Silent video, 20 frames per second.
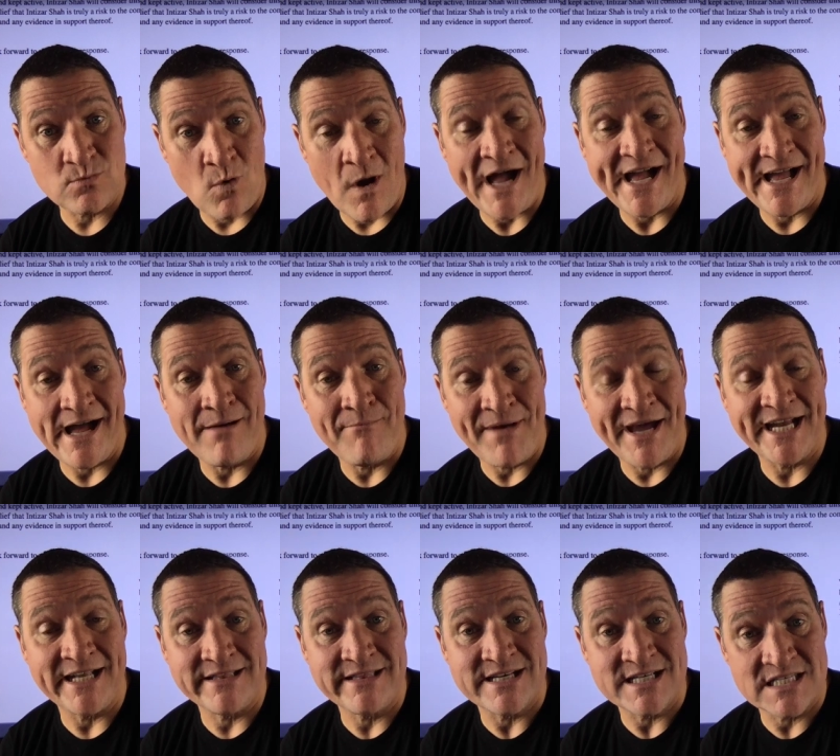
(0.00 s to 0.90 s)
why I
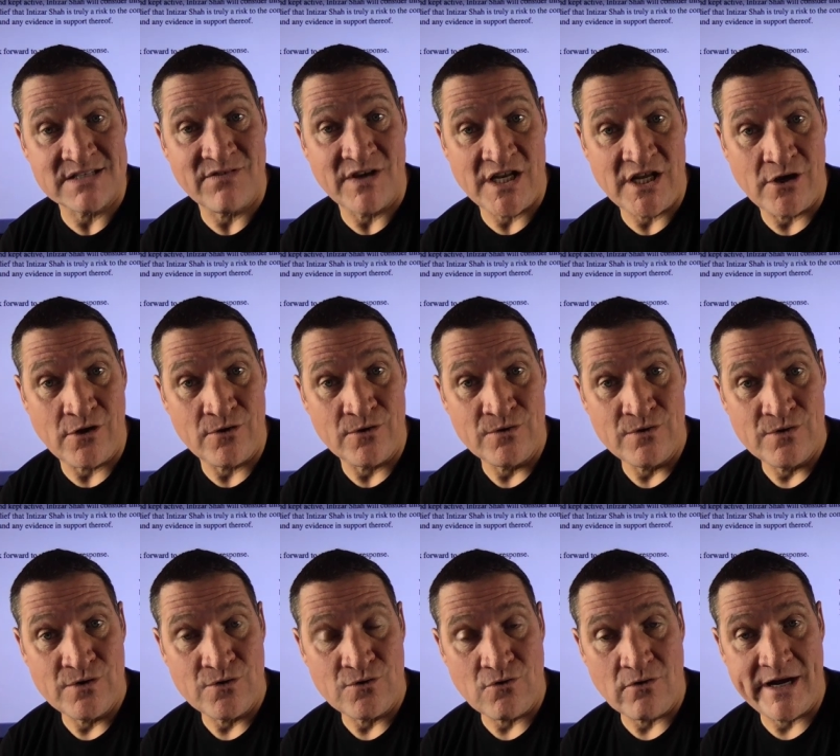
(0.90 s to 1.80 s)
made this video,
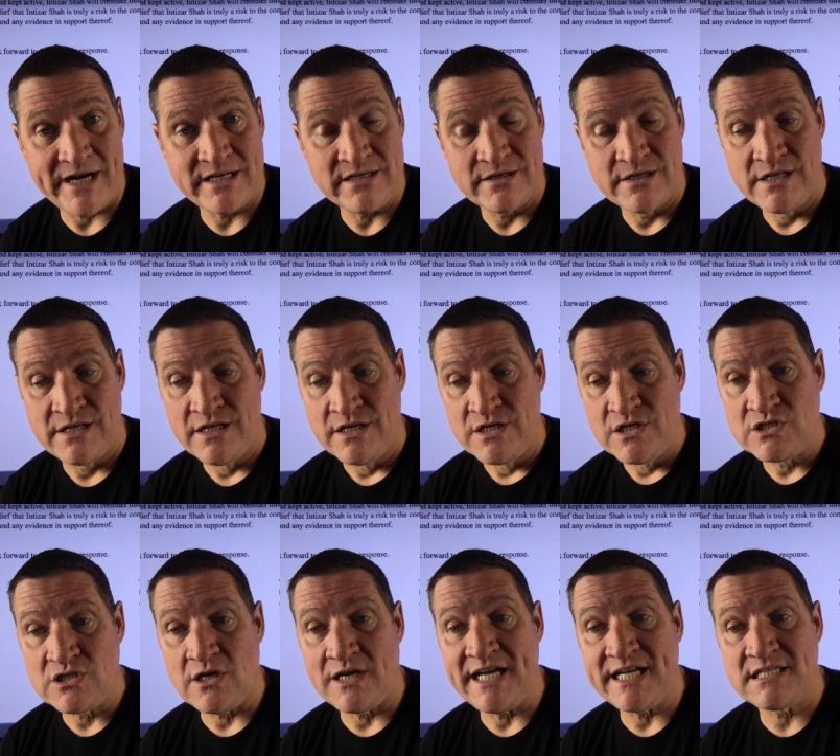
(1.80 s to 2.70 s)
right?
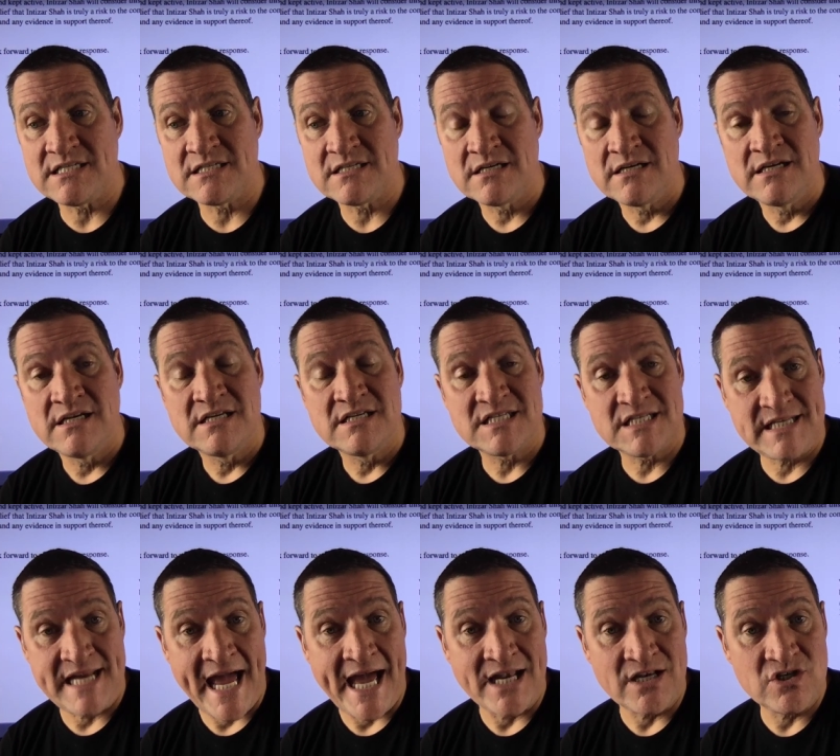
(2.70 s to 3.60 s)
So let's
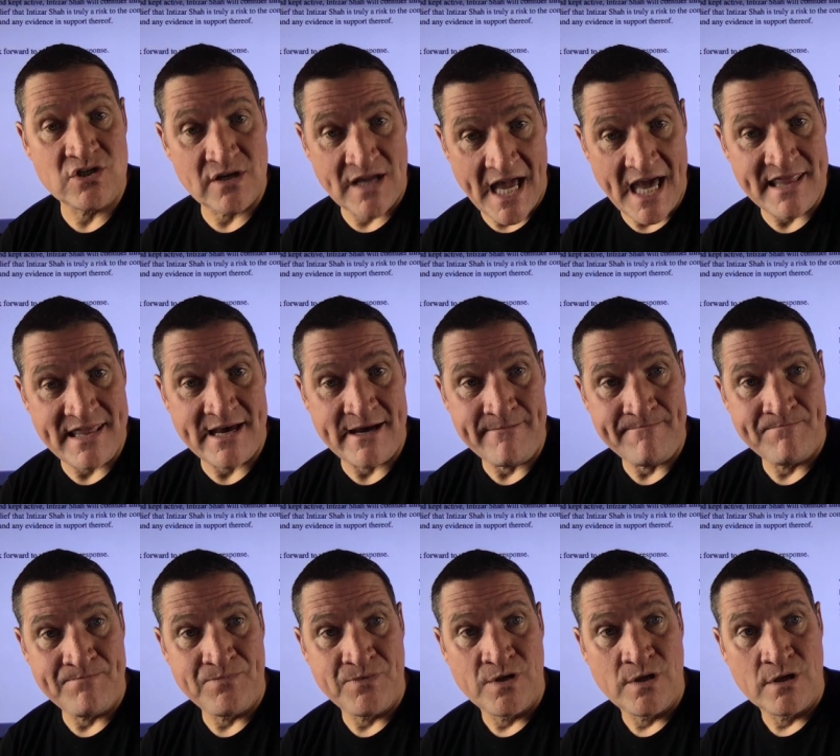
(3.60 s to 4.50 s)
stand together
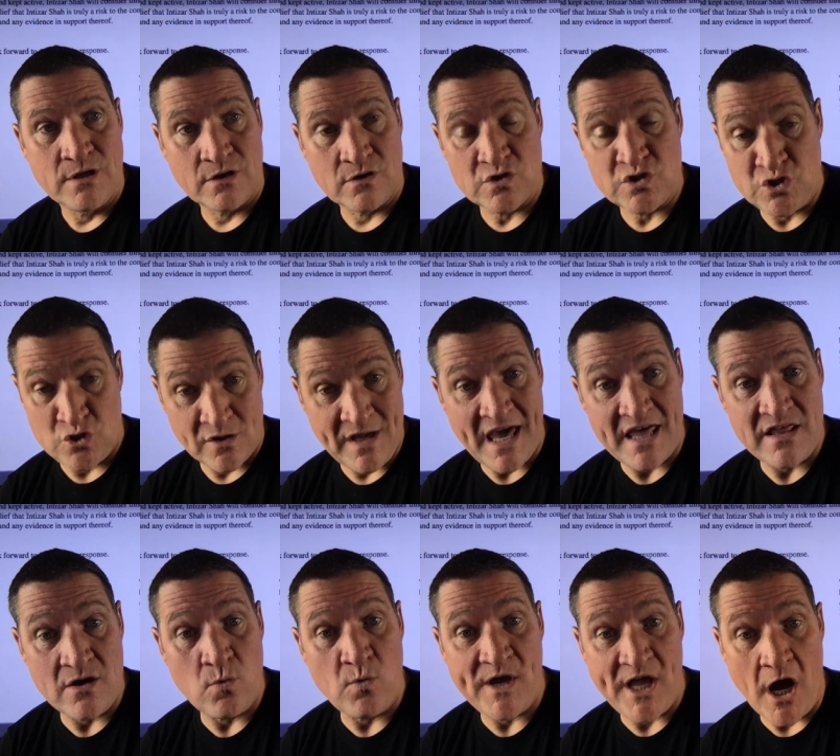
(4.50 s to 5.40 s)
because
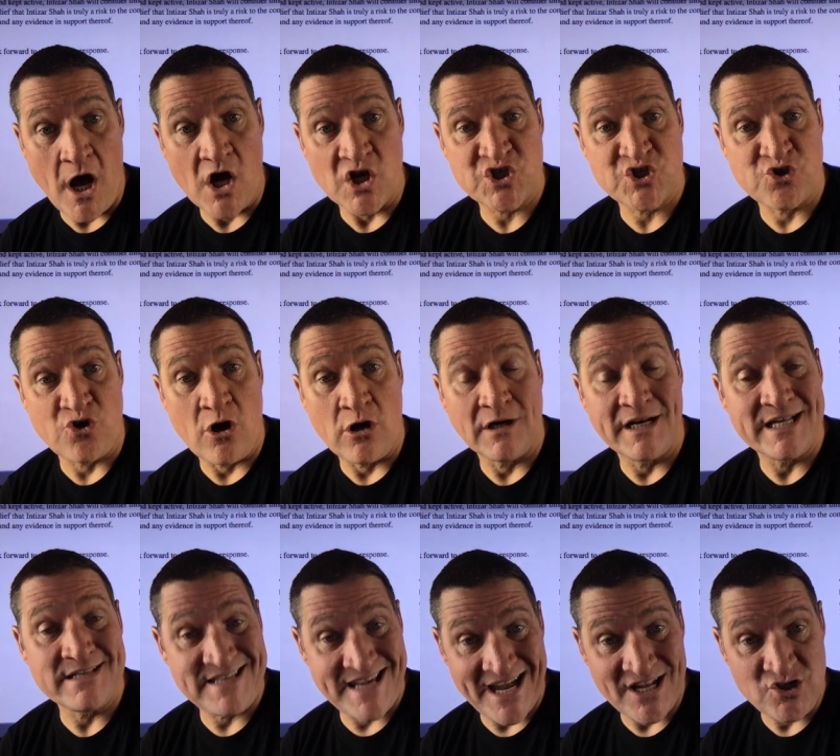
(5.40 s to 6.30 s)
together we are strong.
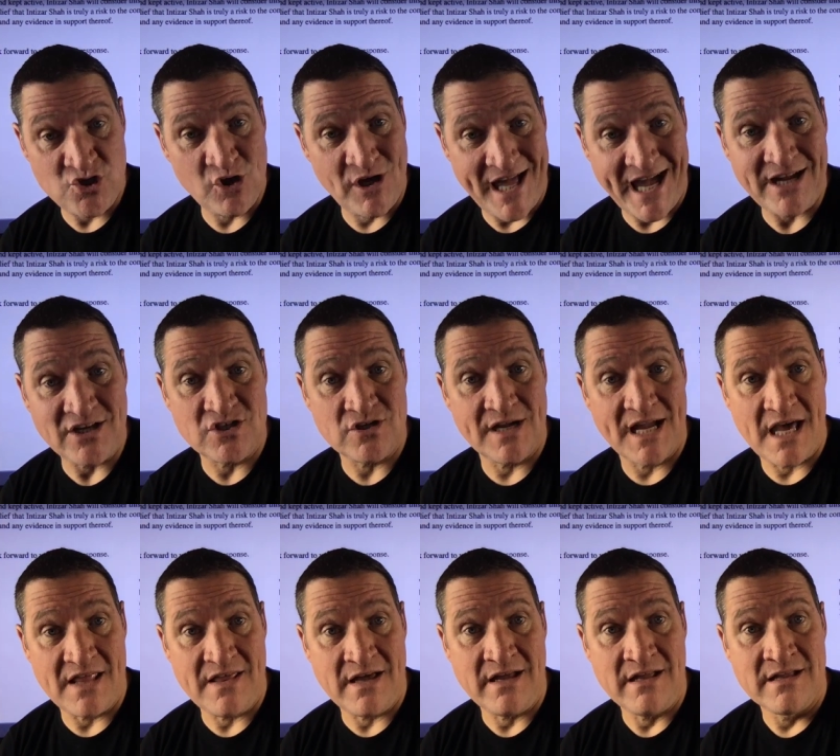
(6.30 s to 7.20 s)
Let's educate
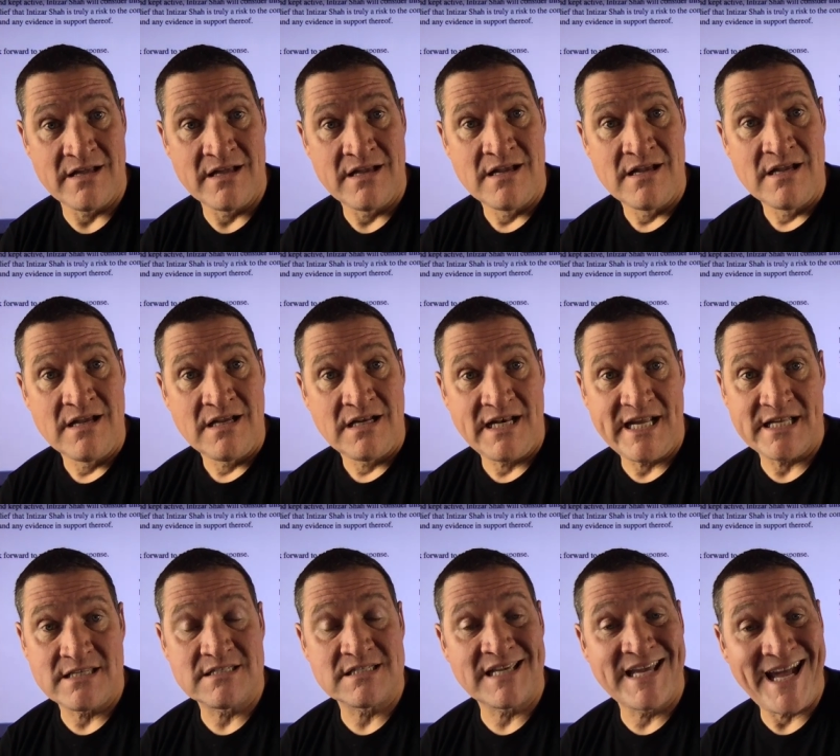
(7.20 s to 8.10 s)
together.
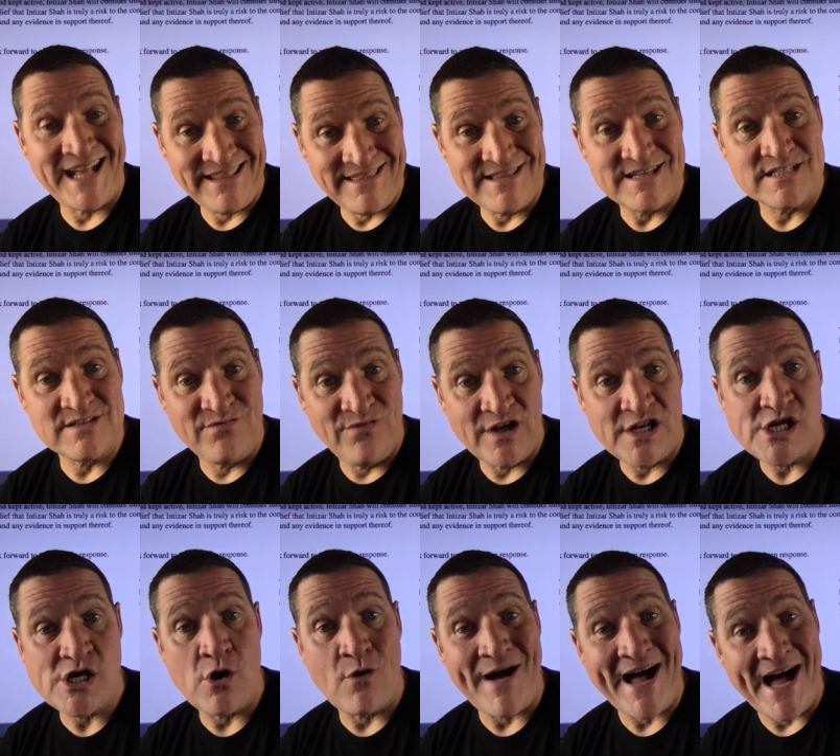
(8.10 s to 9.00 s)
Let's get this
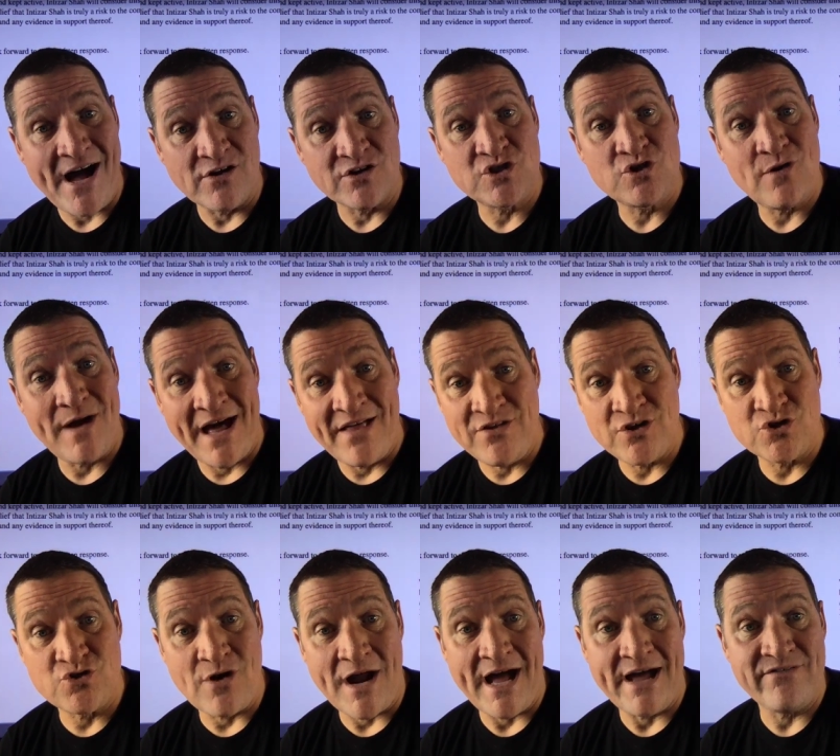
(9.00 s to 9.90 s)
video out to other
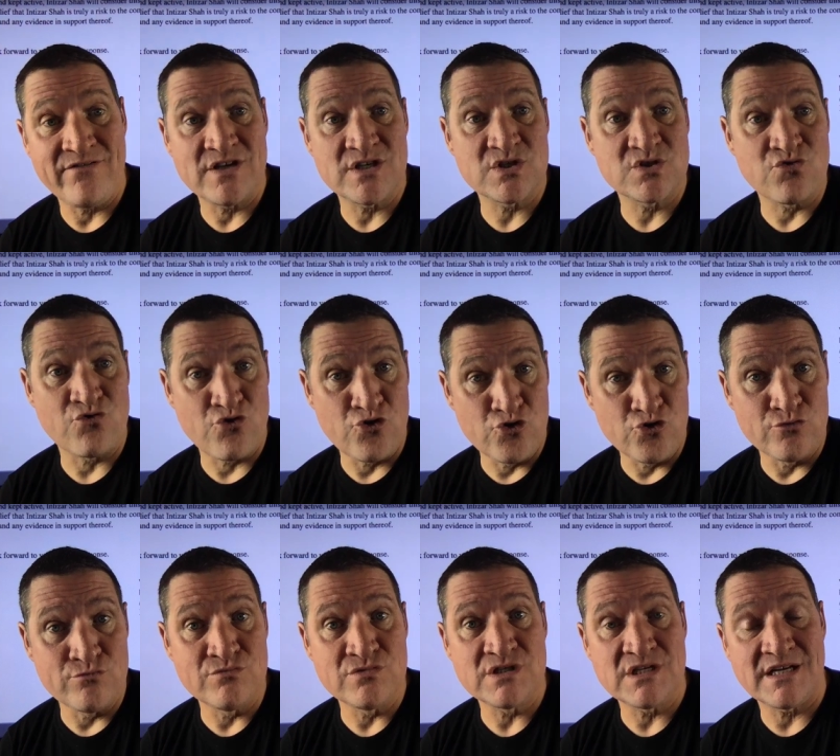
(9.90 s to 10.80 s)
drivers,
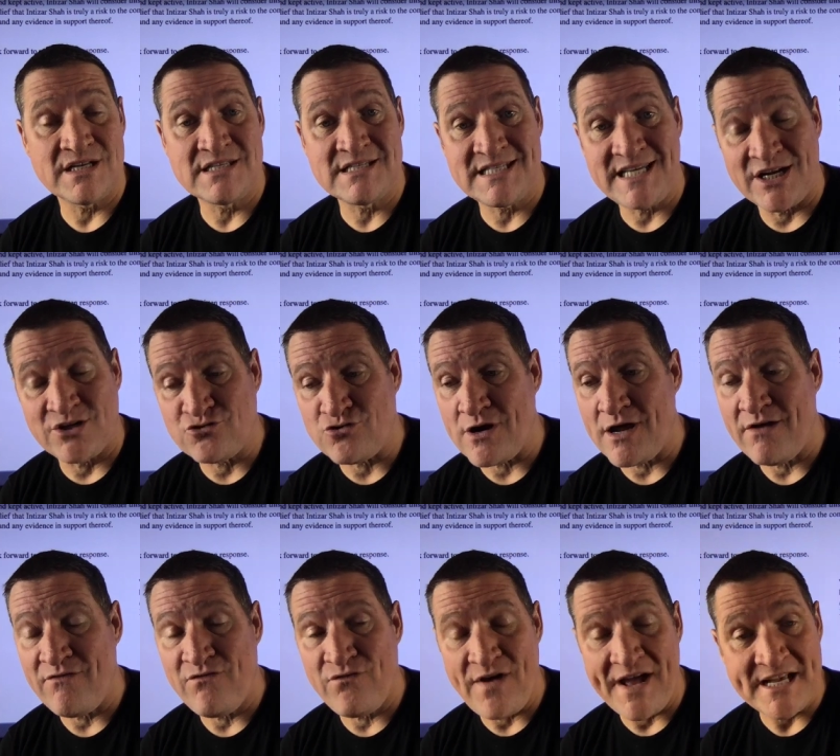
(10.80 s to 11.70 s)
rooms,
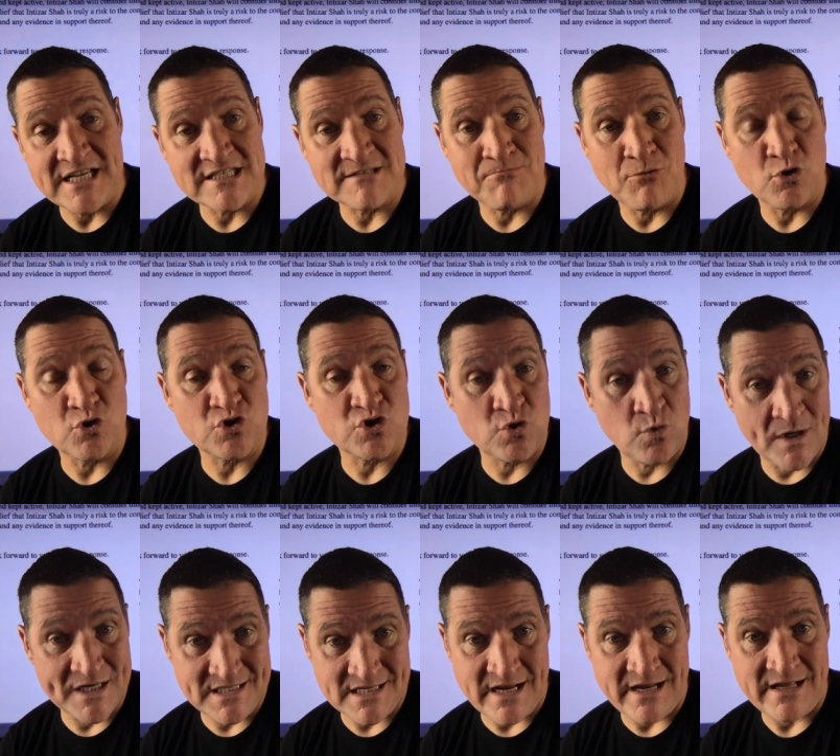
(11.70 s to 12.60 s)
etc., Facebook,
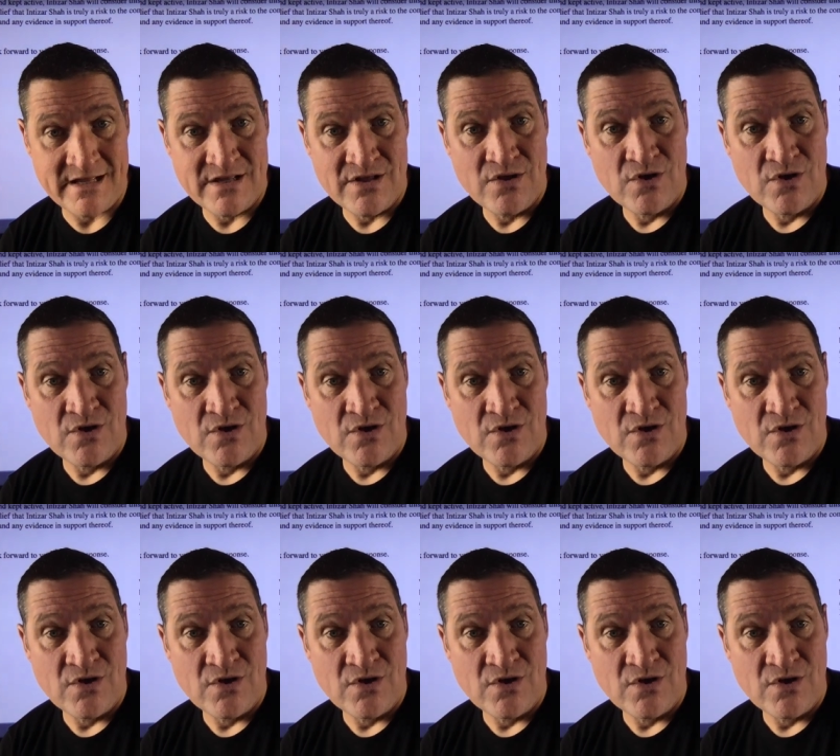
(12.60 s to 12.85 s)
Twitter,